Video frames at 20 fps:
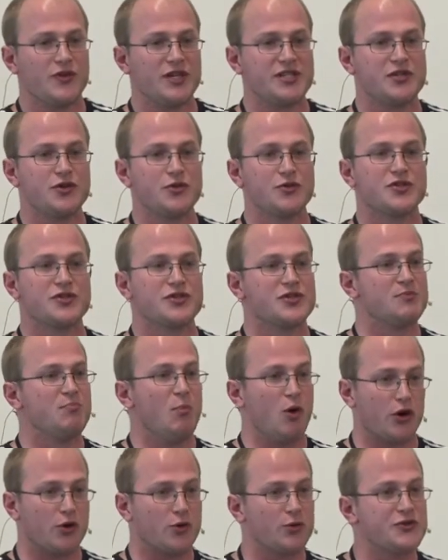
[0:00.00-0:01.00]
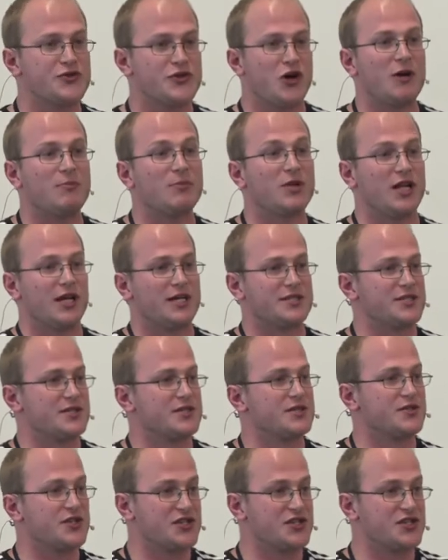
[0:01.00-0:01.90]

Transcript: This uses monocles type classes.